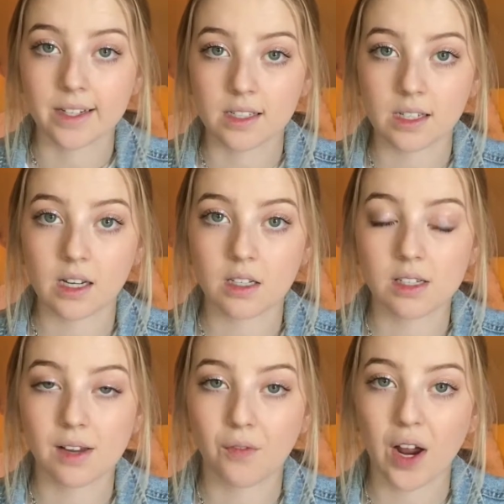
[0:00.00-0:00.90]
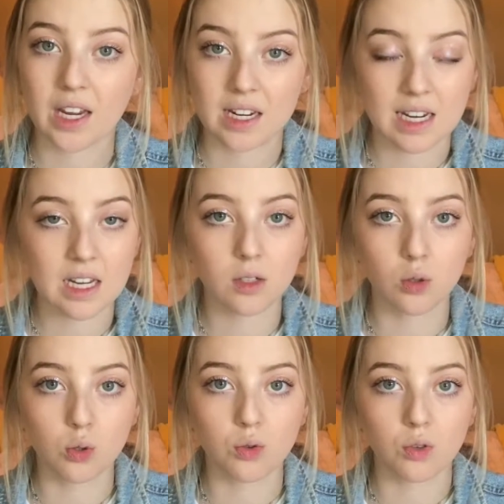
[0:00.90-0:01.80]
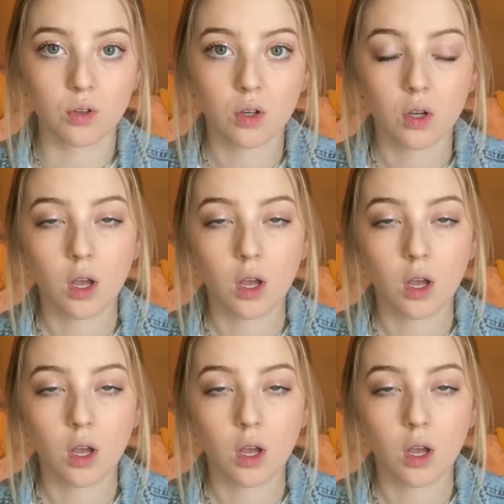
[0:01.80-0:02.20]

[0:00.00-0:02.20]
disease, if I can eat gluten,